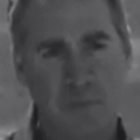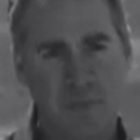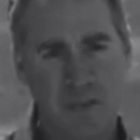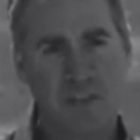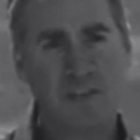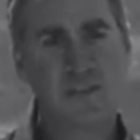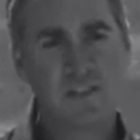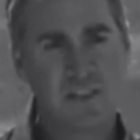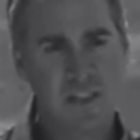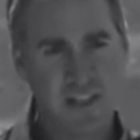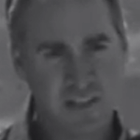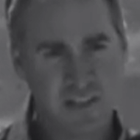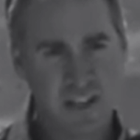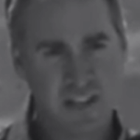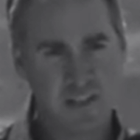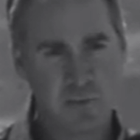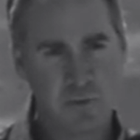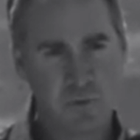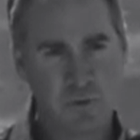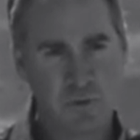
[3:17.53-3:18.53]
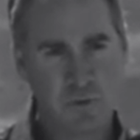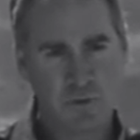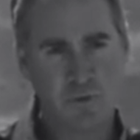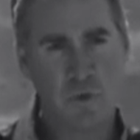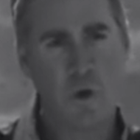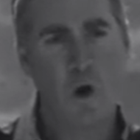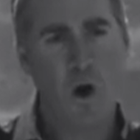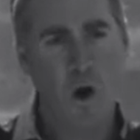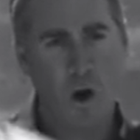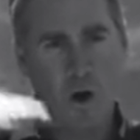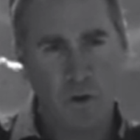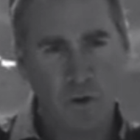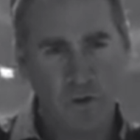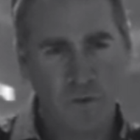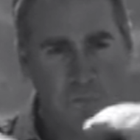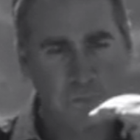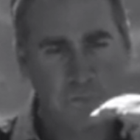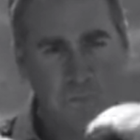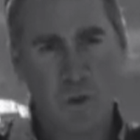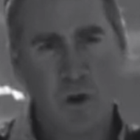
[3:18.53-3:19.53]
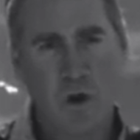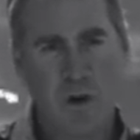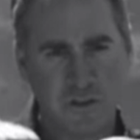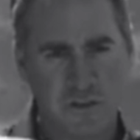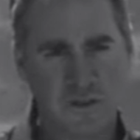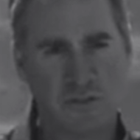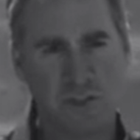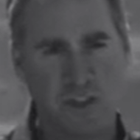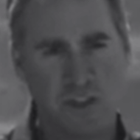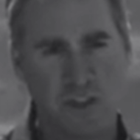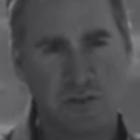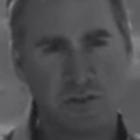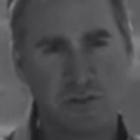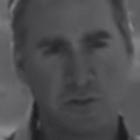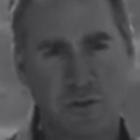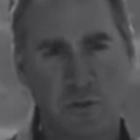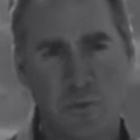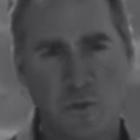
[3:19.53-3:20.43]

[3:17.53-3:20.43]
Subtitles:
easily accessible to all parts of the industry,